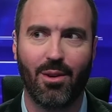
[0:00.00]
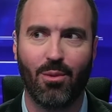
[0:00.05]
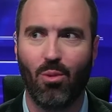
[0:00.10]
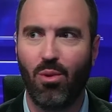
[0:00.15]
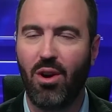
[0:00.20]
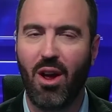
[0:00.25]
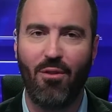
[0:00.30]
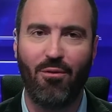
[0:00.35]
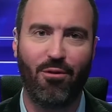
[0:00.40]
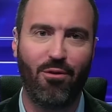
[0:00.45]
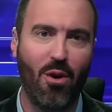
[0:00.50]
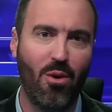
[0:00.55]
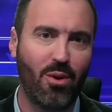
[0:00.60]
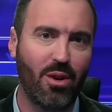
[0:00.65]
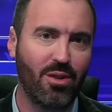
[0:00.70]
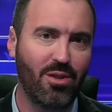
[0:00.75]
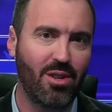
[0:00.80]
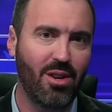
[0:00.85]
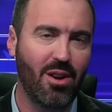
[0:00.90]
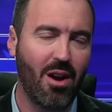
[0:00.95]
We're not
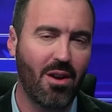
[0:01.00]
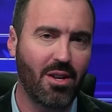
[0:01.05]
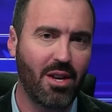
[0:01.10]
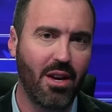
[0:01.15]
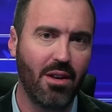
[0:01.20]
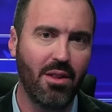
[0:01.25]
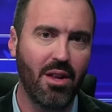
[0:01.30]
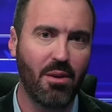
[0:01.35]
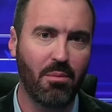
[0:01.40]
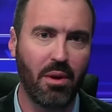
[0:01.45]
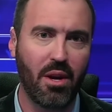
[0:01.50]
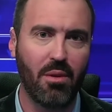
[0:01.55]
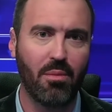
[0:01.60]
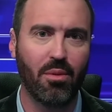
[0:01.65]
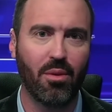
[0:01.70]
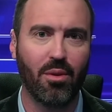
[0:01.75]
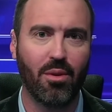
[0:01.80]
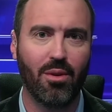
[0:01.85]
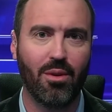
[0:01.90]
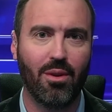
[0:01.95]
focusing on killing
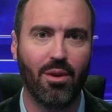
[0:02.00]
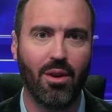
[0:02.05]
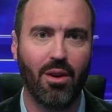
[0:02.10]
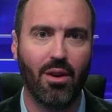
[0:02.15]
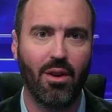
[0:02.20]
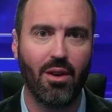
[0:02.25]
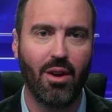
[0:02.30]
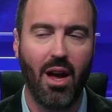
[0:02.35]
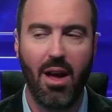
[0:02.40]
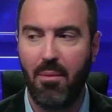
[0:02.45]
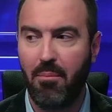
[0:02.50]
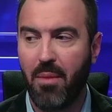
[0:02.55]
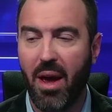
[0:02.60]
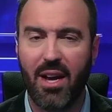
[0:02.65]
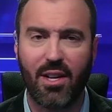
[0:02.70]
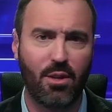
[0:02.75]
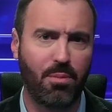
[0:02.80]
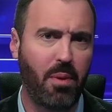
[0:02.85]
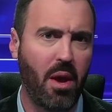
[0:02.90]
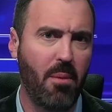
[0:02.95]
people. That
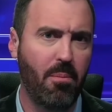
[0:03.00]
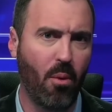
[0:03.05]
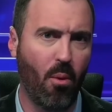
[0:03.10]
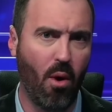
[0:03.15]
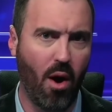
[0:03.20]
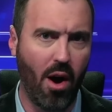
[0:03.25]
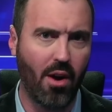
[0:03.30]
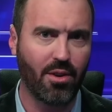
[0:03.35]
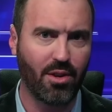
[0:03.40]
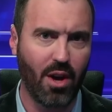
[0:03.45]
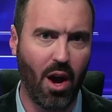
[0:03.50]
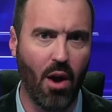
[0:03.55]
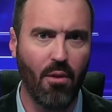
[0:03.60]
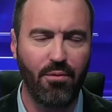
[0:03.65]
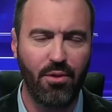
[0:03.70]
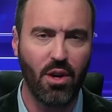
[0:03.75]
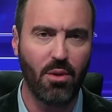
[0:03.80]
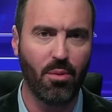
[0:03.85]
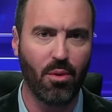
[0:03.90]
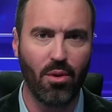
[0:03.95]
makes people
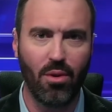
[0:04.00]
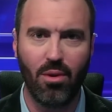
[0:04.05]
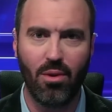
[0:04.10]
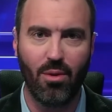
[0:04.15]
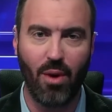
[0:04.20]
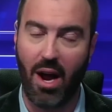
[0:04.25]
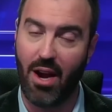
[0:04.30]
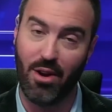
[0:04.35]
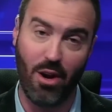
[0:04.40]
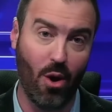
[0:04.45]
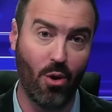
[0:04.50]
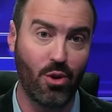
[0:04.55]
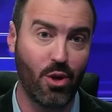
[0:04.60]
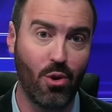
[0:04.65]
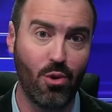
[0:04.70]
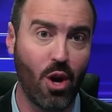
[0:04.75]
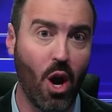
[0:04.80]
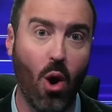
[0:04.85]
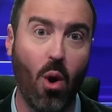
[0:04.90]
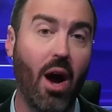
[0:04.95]
uncomfortable. I know you
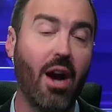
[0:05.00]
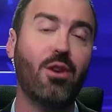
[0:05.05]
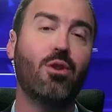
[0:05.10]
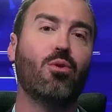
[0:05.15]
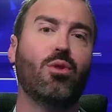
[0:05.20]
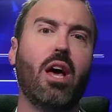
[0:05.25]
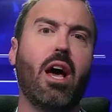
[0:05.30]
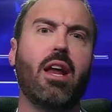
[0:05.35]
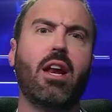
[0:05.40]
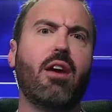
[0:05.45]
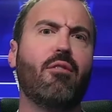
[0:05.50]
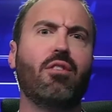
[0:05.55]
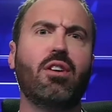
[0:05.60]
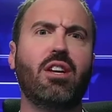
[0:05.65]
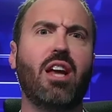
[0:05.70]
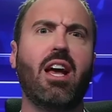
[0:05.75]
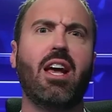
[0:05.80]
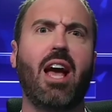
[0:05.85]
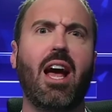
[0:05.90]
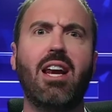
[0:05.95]
know I do that every
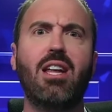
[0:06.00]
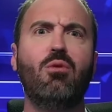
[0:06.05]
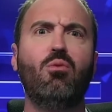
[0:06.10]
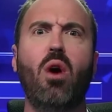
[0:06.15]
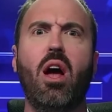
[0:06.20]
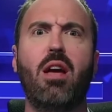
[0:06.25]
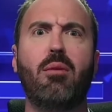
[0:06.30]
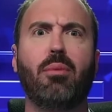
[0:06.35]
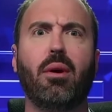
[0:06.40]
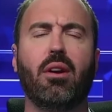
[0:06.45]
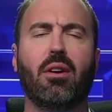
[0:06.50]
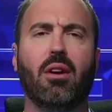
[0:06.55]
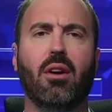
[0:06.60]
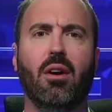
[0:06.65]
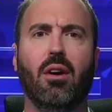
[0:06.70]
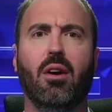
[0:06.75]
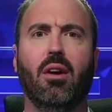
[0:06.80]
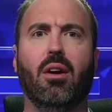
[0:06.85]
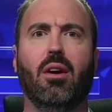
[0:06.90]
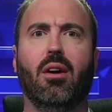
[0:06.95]
day anyway, but
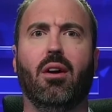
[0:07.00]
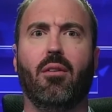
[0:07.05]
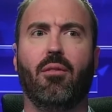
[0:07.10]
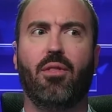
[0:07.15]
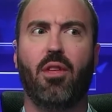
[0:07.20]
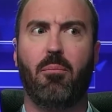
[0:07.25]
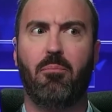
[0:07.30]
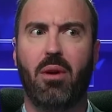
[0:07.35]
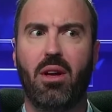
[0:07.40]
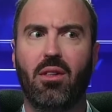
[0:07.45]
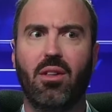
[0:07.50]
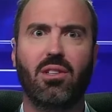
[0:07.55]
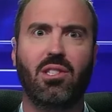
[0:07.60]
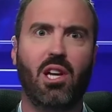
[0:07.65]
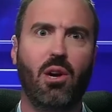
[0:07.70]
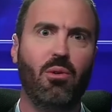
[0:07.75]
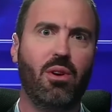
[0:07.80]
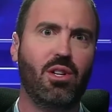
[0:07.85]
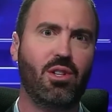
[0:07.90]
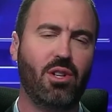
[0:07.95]
the
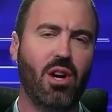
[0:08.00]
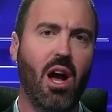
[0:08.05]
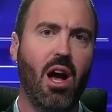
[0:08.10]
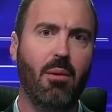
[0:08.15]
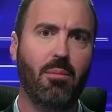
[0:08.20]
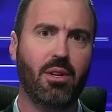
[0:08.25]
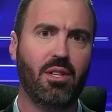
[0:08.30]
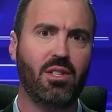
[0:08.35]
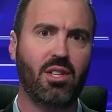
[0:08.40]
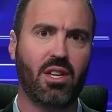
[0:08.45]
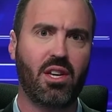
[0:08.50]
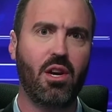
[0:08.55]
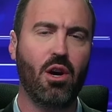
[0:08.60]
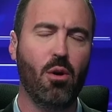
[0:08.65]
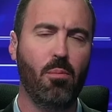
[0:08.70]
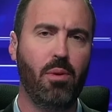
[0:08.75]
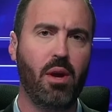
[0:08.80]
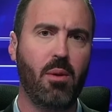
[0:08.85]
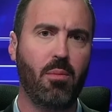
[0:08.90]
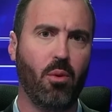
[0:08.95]
military's job is to kill
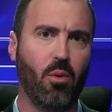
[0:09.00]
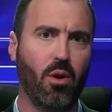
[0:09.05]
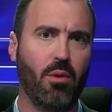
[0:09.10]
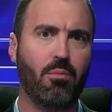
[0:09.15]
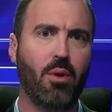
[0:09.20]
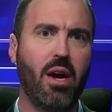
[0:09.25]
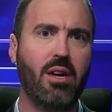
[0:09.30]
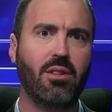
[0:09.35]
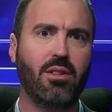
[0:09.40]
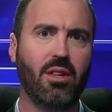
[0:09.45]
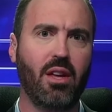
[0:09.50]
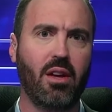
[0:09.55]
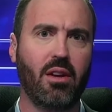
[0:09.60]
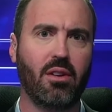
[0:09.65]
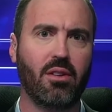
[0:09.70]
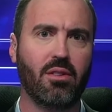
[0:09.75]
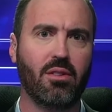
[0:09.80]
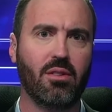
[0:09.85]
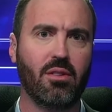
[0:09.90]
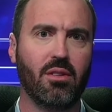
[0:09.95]
people and break
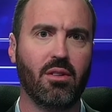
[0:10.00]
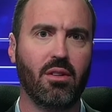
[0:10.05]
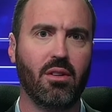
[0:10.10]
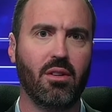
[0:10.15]
things.